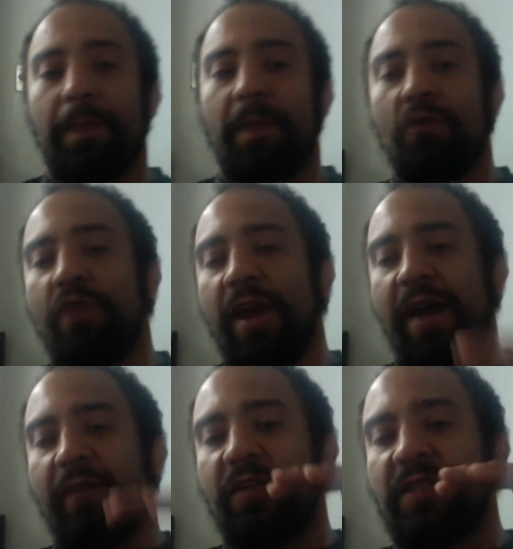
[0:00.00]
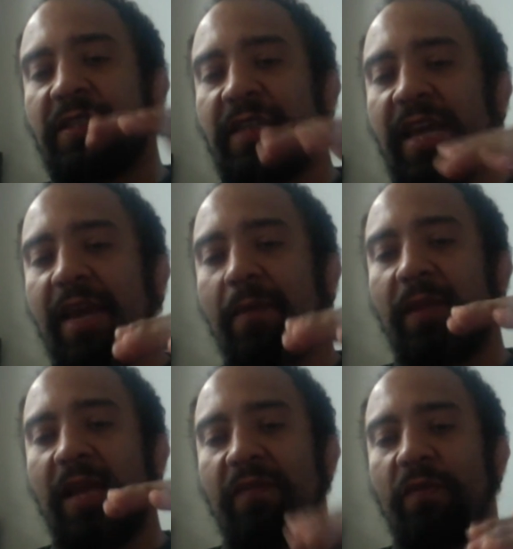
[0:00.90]
You have the same
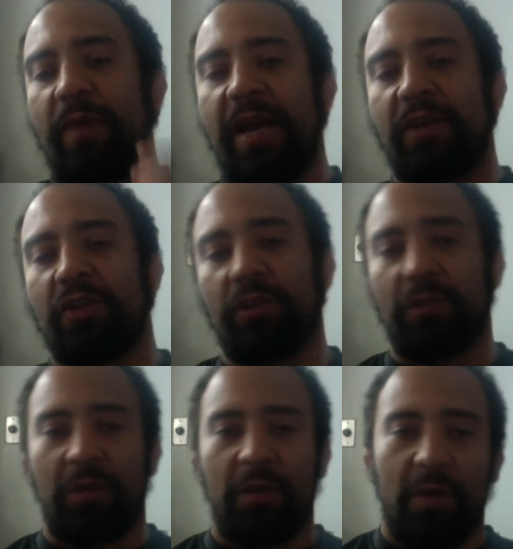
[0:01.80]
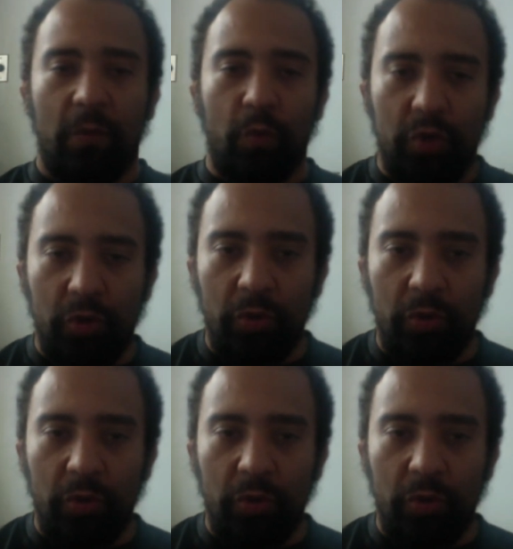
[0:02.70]
level of passion what hmm.